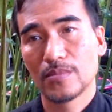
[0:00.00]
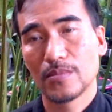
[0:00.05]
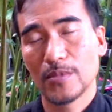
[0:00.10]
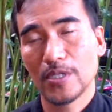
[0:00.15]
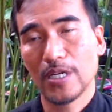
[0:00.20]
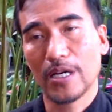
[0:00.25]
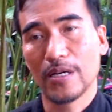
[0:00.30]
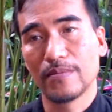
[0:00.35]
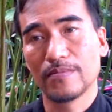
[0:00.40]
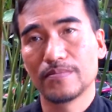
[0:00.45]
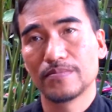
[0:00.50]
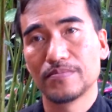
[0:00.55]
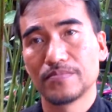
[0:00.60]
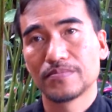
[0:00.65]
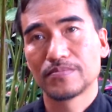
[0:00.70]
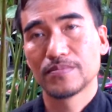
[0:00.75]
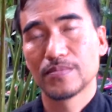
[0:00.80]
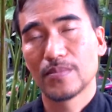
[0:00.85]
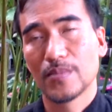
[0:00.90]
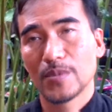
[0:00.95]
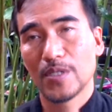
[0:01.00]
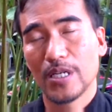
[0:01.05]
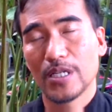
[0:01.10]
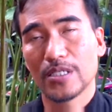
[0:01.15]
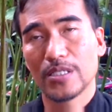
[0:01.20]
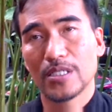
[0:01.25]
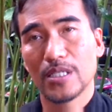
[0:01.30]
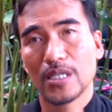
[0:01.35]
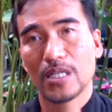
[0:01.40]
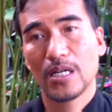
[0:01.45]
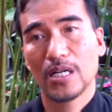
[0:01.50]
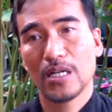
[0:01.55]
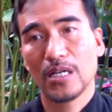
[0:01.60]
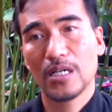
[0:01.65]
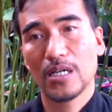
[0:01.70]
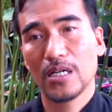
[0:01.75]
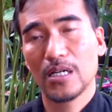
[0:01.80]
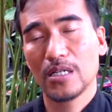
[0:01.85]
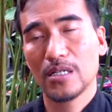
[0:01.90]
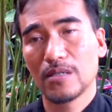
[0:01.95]
yeah. these things. Yes.
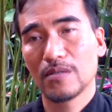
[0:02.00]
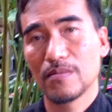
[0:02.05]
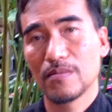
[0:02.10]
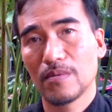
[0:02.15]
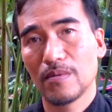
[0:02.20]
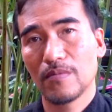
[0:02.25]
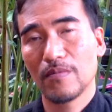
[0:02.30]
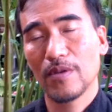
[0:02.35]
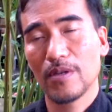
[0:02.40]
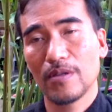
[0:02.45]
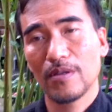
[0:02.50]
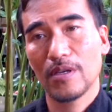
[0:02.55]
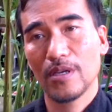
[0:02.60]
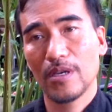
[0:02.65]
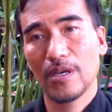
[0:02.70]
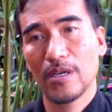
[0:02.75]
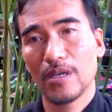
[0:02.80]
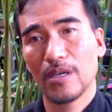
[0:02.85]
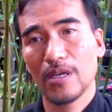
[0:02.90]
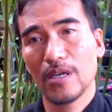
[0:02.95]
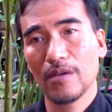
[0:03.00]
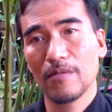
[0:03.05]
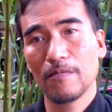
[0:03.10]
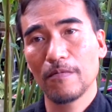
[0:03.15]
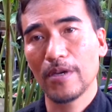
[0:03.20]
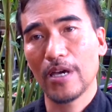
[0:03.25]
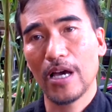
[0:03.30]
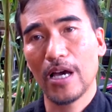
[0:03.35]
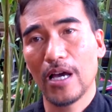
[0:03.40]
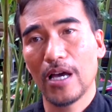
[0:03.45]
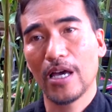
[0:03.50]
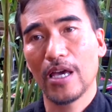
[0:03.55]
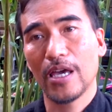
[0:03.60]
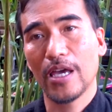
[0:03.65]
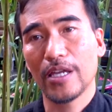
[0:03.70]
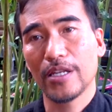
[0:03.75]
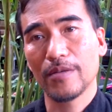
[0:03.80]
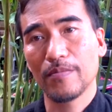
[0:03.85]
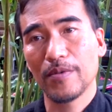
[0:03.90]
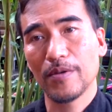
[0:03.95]
Uh, we, if we are
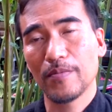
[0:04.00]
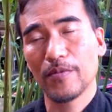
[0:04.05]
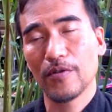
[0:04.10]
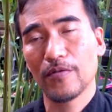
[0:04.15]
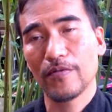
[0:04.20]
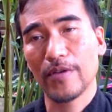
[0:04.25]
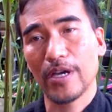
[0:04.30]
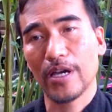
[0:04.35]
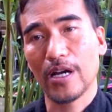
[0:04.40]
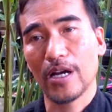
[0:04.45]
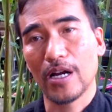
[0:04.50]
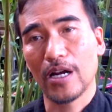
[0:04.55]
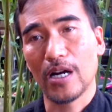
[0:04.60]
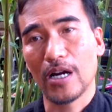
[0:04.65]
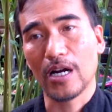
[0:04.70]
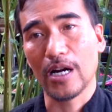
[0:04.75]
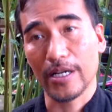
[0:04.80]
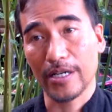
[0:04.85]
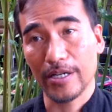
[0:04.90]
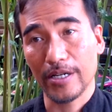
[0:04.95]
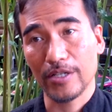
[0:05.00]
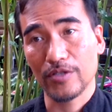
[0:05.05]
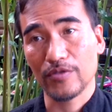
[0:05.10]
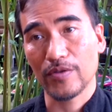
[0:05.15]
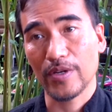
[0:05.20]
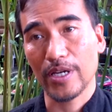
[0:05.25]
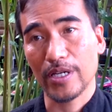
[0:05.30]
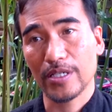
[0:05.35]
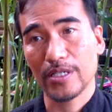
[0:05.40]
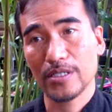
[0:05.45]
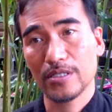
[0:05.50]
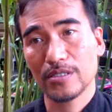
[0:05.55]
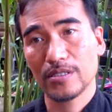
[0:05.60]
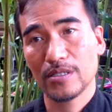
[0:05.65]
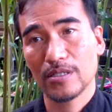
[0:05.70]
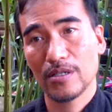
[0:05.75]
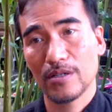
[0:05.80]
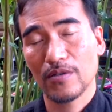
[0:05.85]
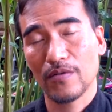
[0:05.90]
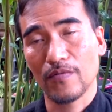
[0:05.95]
any people, we are agree together.
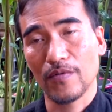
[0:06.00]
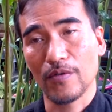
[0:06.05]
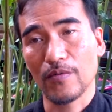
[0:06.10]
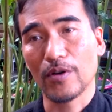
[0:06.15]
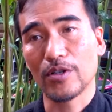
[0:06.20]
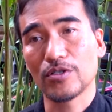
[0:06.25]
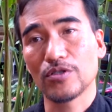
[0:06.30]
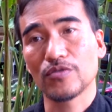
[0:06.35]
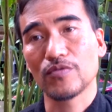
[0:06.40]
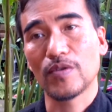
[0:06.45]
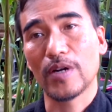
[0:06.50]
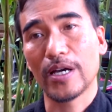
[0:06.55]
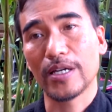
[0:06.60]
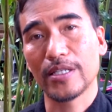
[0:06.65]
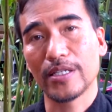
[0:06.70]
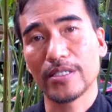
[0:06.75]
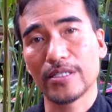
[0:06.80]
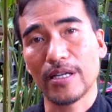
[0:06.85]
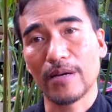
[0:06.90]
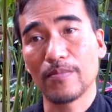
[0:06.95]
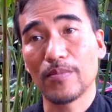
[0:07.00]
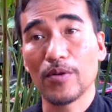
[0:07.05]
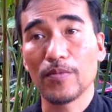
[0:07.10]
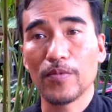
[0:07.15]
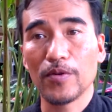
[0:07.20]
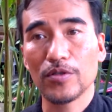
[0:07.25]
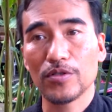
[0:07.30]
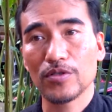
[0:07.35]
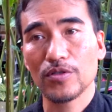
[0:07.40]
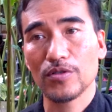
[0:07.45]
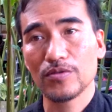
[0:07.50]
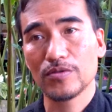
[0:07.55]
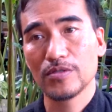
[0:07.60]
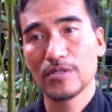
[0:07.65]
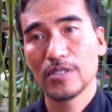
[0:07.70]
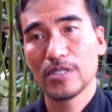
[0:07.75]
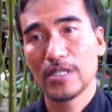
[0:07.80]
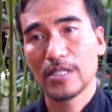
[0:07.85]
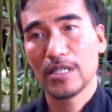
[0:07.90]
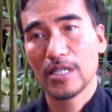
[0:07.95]
Mm-hmm. We want to write in some proposal
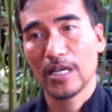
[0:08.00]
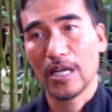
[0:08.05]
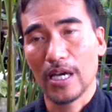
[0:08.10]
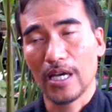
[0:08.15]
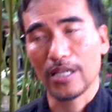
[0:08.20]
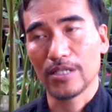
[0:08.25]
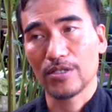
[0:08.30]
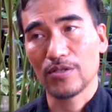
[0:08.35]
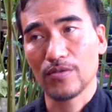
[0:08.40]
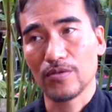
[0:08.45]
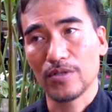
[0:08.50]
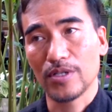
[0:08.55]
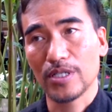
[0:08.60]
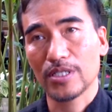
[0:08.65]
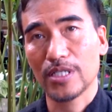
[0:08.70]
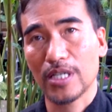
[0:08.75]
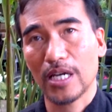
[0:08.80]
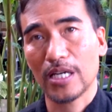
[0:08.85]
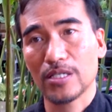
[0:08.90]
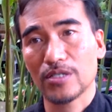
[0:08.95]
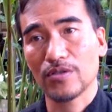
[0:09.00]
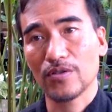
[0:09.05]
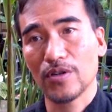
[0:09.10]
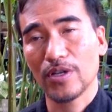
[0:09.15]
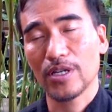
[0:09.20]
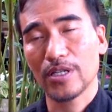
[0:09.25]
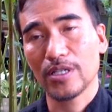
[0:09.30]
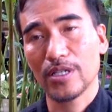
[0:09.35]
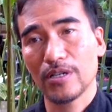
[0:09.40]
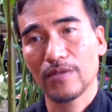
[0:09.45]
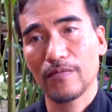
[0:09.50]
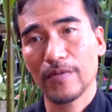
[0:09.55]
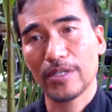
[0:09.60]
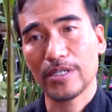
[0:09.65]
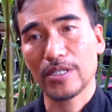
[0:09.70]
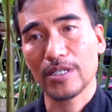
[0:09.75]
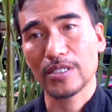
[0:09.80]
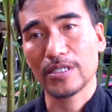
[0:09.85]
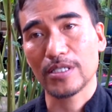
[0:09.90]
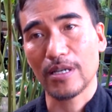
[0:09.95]
mm-hmm. and to discuss together with
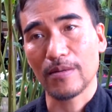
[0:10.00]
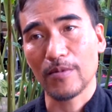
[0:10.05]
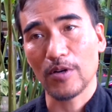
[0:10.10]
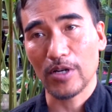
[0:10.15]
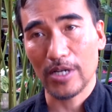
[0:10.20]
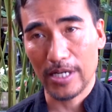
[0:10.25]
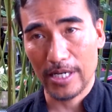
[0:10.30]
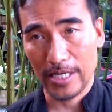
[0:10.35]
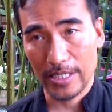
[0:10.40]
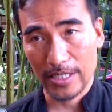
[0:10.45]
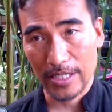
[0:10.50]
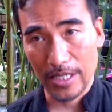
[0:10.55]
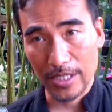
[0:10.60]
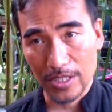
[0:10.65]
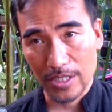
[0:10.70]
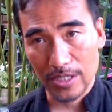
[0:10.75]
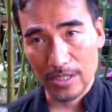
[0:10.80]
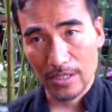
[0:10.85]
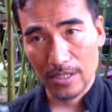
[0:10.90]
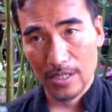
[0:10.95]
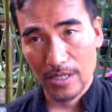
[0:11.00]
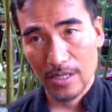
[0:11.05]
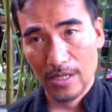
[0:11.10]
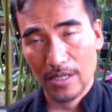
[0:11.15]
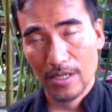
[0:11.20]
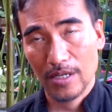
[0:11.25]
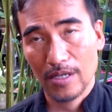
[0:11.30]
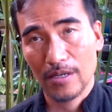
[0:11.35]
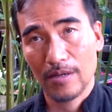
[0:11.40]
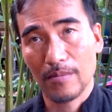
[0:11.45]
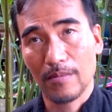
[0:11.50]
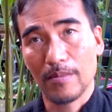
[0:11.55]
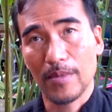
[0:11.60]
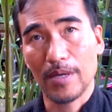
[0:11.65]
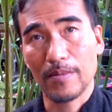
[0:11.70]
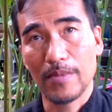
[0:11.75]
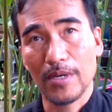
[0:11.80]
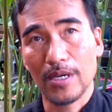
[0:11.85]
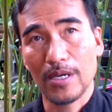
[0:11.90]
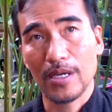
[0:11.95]
the, some organization. Mm-hmm.
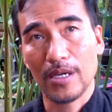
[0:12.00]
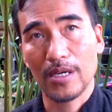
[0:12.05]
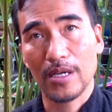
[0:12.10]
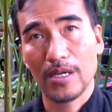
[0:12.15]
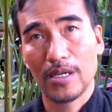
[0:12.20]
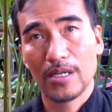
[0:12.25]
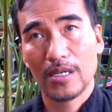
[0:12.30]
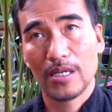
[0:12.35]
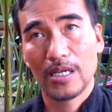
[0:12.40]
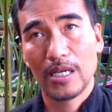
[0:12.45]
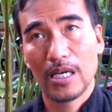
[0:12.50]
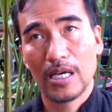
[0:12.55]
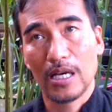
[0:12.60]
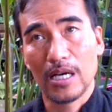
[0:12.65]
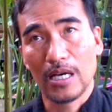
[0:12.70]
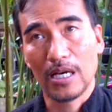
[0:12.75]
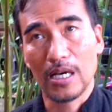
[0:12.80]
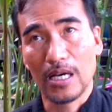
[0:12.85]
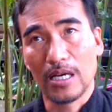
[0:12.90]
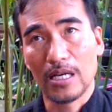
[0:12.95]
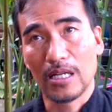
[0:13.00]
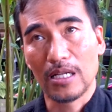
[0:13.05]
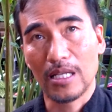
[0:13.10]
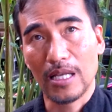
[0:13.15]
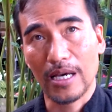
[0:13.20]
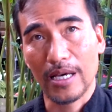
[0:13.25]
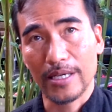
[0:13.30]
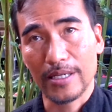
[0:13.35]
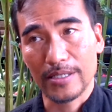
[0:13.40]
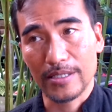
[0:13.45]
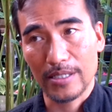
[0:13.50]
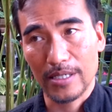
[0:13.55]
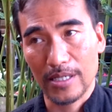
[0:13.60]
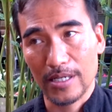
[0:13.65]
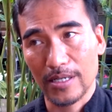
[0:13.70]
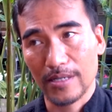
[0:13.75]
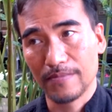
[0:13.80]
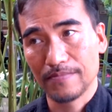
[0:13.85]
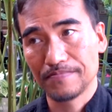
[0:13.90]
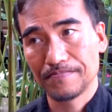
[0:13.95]
Maybe uh, like
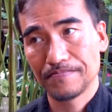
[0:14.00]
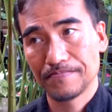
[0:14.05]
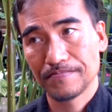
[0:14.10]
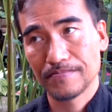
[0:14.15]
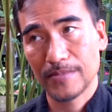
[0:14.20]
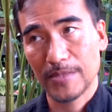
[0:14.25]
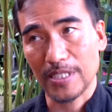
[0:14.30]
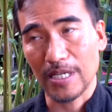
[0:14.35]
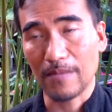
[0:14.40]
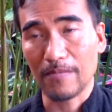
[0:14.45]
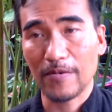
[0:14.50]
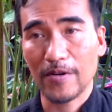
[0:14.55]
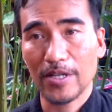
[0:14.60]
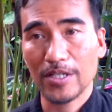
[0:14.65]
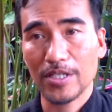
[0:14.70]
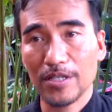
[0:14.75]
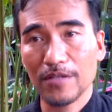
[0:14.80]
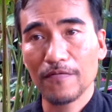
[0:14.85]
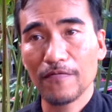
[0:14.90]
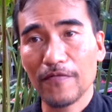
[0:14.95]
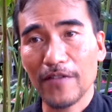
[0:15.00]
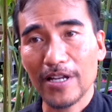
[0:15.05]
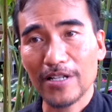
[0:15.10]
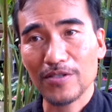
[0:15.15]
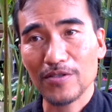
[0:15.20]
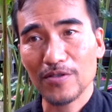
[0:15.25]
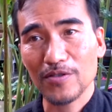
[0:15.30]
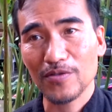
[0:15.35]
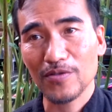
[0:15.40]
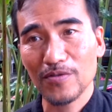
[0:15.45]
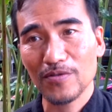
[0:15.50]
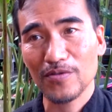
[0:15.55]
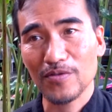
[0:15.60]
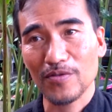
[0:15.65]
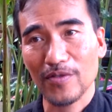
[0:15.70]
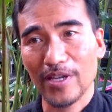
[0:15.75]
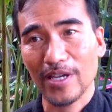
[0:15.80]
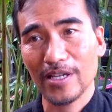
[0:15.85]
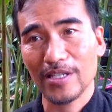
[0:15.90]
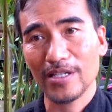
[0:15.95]
the some raising fund to do
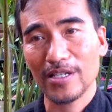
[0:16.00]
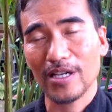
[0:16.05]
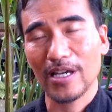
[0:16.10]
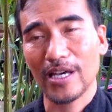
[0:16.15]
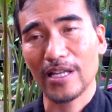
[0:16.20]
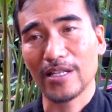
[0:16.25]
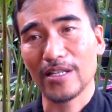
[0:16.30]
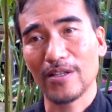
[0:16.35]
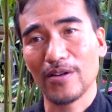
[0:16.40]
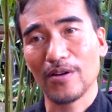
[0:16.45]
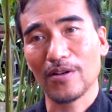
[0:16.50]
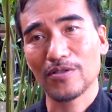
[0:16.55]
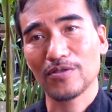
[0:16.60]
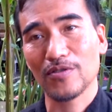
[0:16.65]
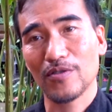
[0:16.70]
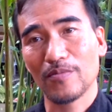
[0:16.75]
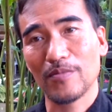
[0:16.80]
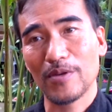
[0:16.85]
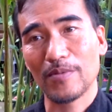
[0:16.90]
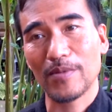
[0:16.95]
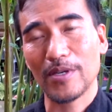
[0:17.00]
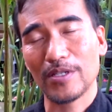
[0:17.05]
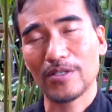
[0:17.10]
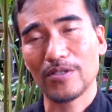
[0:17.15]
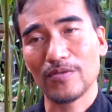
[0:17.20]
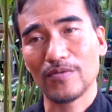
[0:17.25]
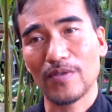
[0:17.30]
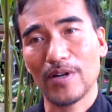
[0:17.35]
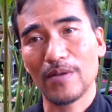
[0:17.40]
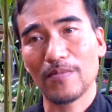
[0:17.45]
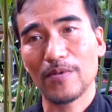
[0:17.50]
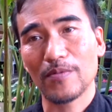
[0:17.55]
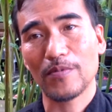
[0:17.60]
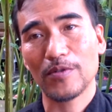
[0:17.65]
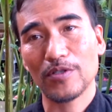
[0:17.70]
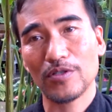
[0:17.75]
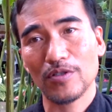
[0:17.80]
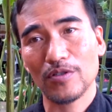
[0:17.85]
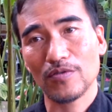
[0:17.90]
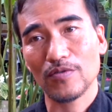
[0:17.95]
mm. together and mm. also maybe to write
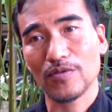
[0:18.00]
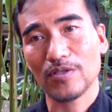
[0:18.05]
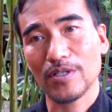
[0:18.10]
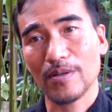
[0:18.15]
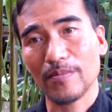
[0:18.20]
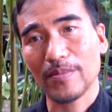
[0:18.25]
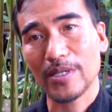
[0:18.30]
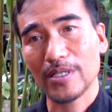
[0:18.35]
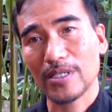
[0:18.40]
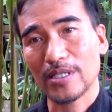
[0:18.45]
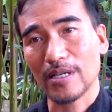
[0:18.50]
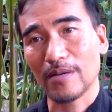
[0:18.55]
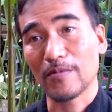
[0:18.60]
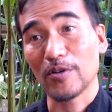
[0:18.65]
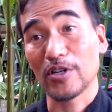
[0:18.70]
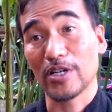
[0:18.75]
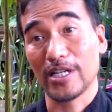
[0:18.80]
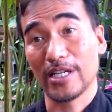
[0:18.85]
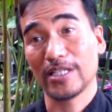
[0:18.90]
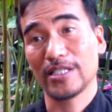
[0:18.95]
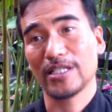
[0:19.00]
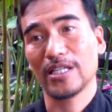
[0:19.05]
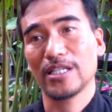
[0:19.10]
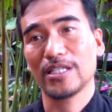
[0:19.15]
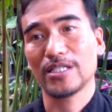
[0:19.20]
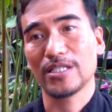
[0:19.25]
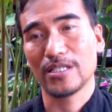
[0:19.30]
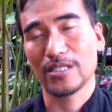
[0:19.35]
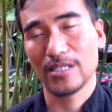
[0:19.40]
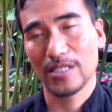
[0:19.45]
proposal to submit some organization.